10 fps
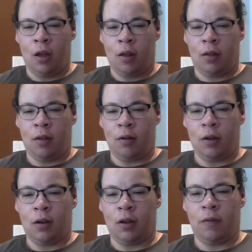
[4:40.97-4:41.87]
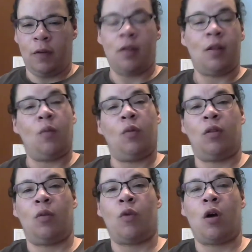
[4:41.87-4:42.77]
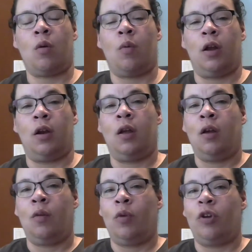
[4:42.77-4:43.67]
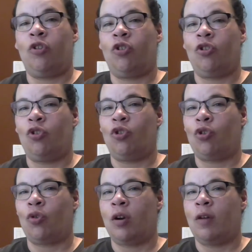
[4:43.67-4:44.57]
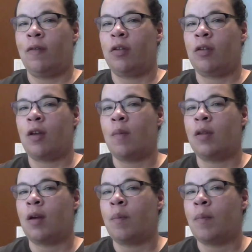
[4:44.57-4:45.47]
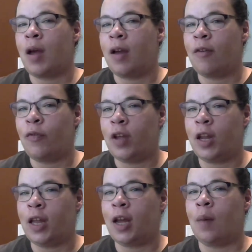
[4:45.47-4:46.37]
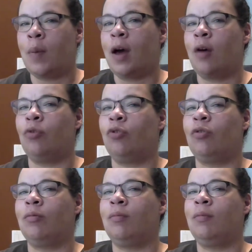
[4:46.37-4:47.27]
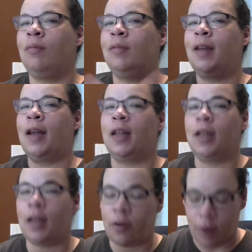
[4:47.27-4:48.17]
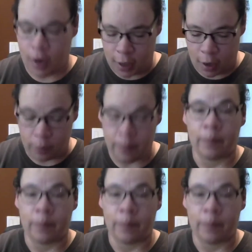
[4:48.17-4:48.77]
still not convinced it was the wrong one, which sort of sums up my feeling about daily life right now.